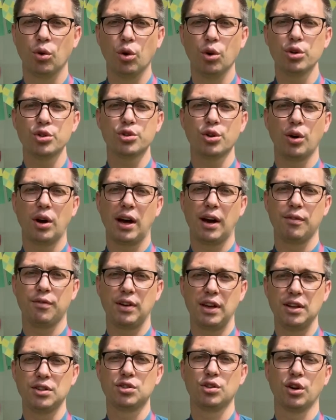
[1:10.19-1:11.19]
also have
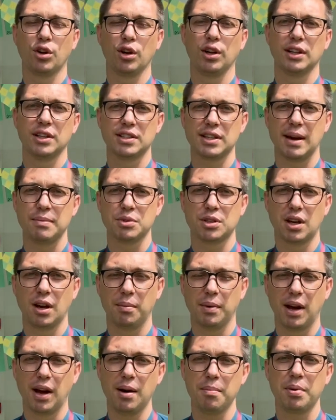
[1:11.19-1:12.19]
internal exams
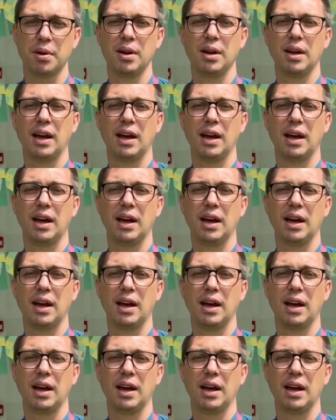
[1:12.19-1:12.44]
coming up,